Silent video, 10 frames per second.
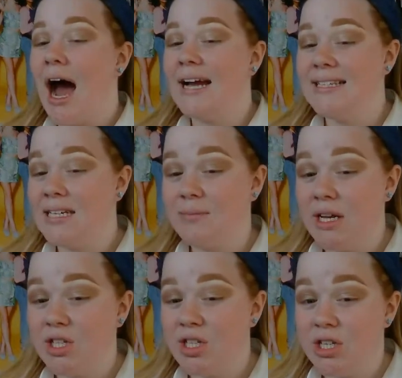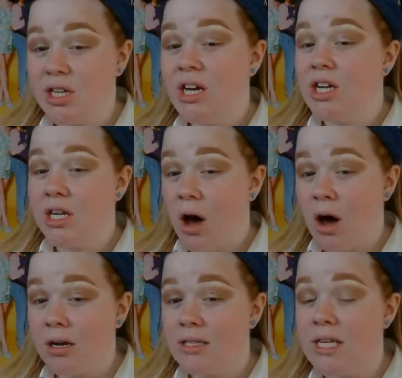I did mention
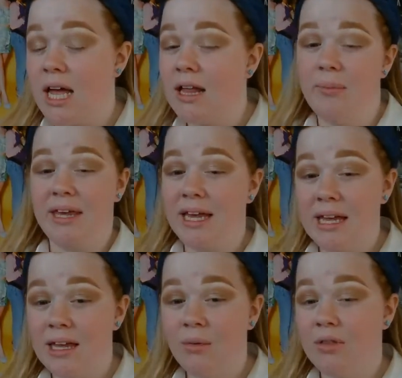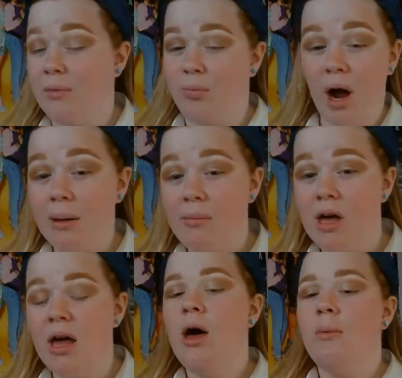NARS at the beginning with the
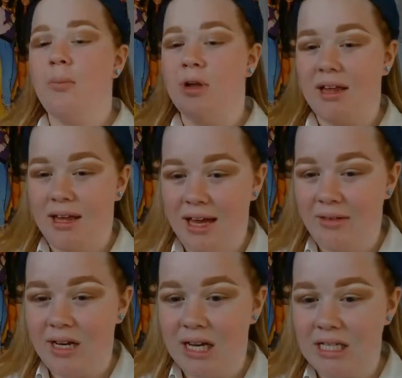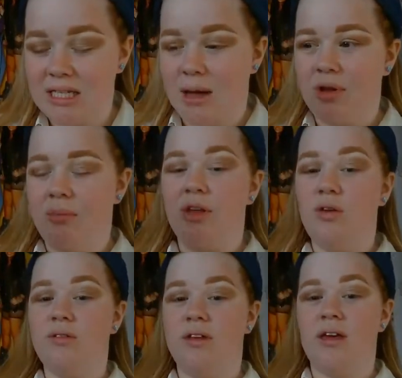primer, but here it is. I'm going to be
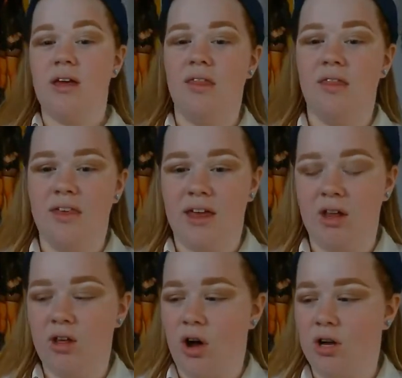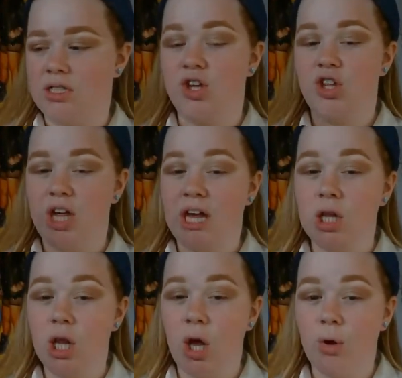using the NARS Sheer
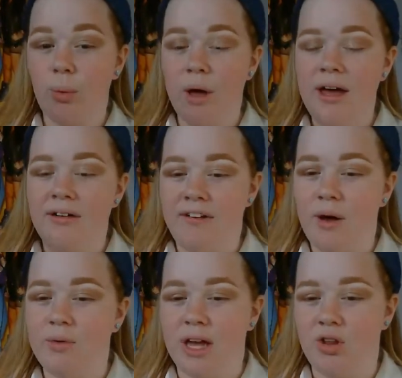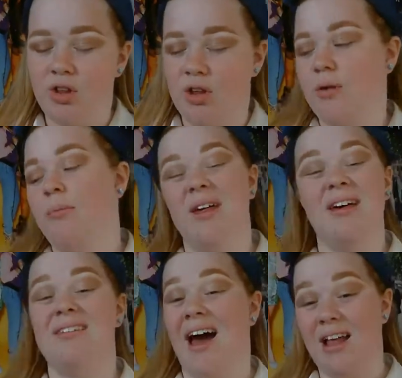Glow foundation
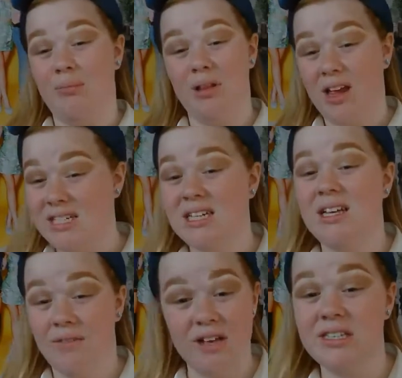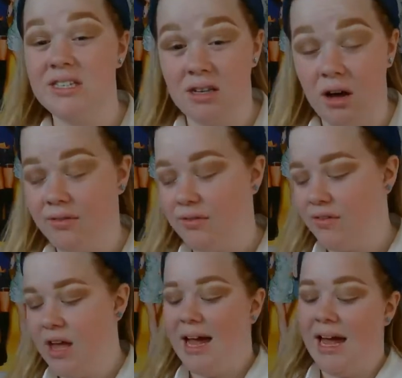because I bloody love this stuff.
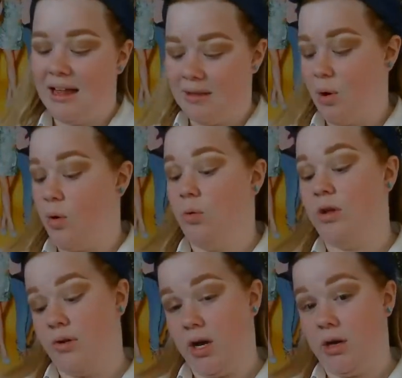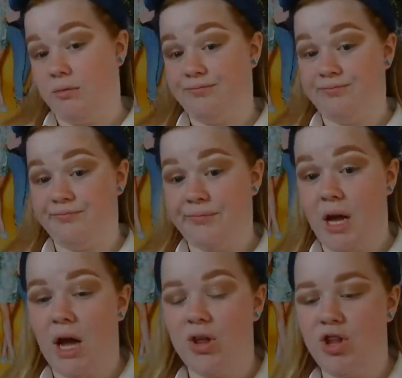It's my holy grail.
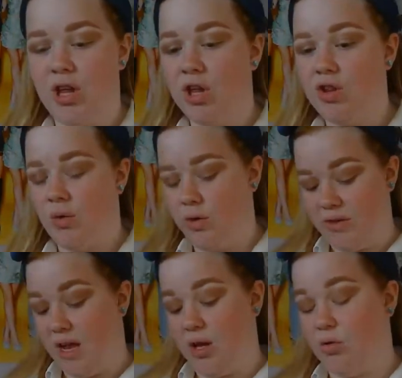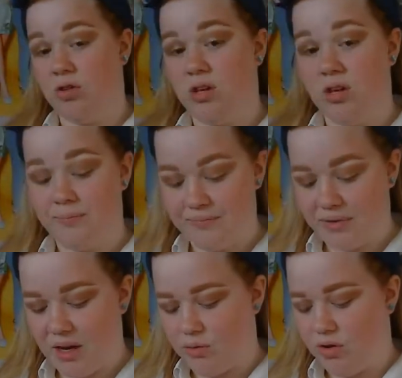I actually don't use any other.
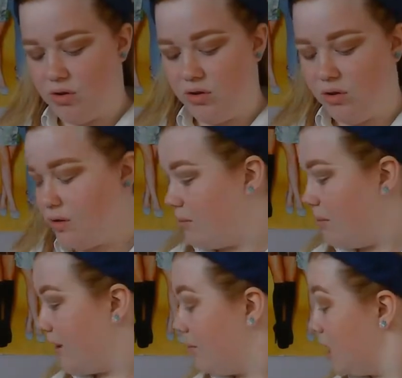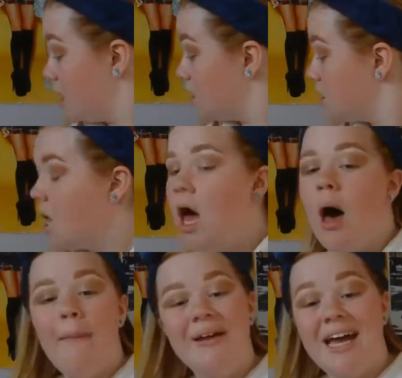I was going to use it on the back of my hand,
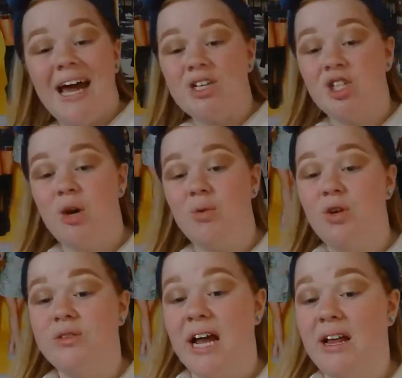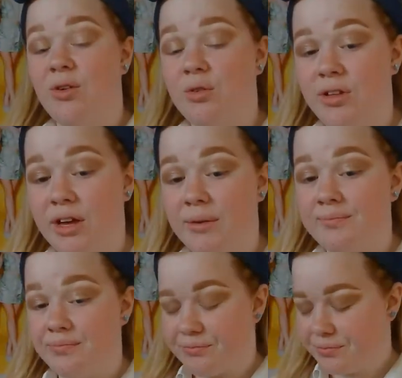but I actually don't use any other
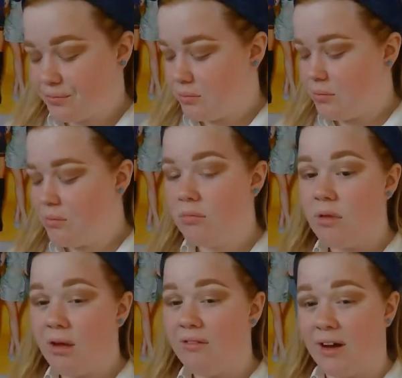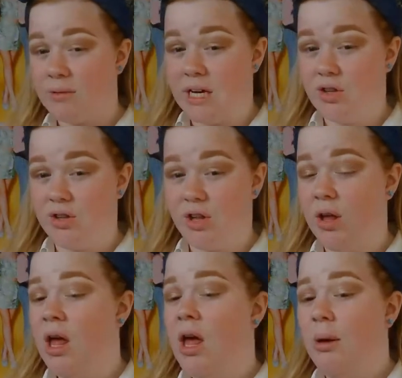
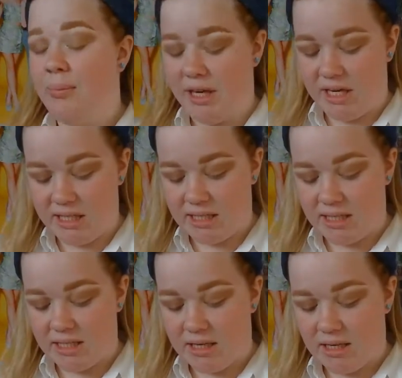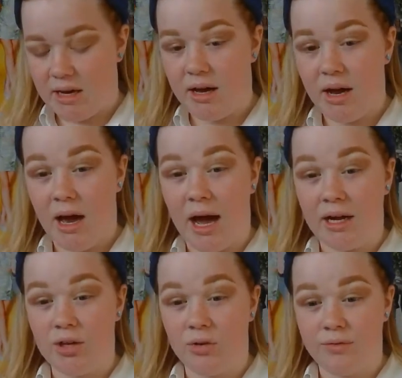foundation because
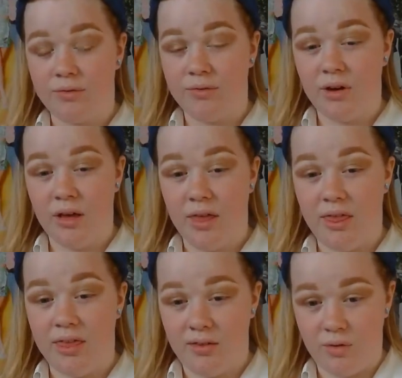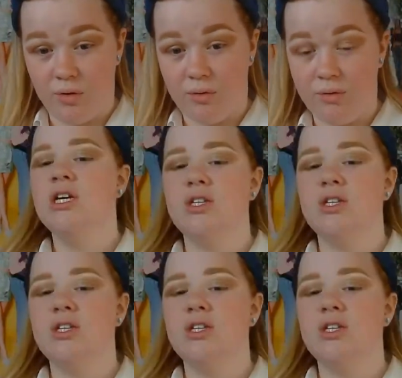I love this stuff.